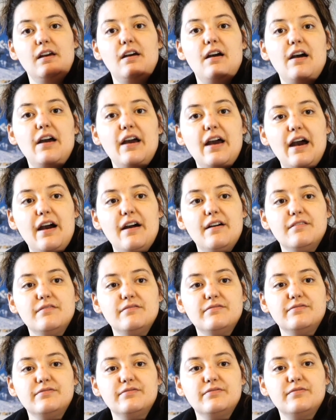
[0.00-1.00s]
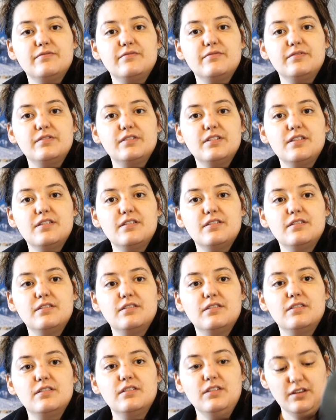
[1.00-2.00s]
I have
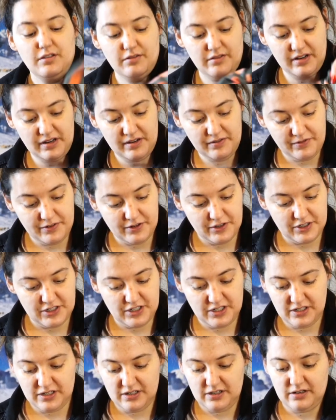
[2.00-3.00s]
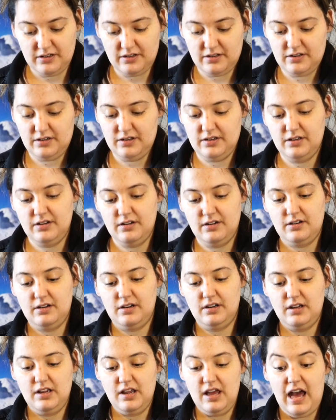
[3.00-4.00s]
the green version.
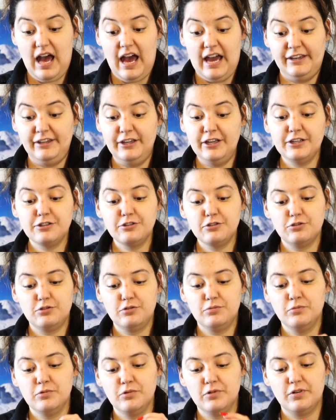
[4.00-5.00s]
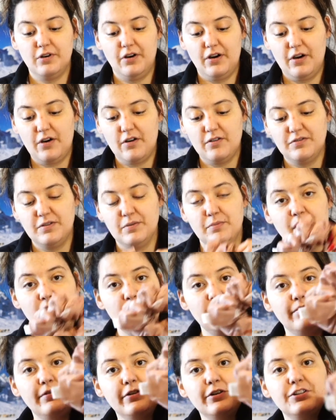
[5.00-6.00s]
I need to do more of the
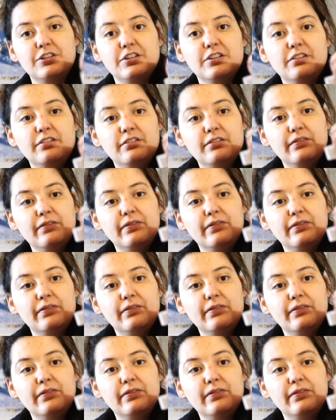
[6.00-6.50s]
brown version.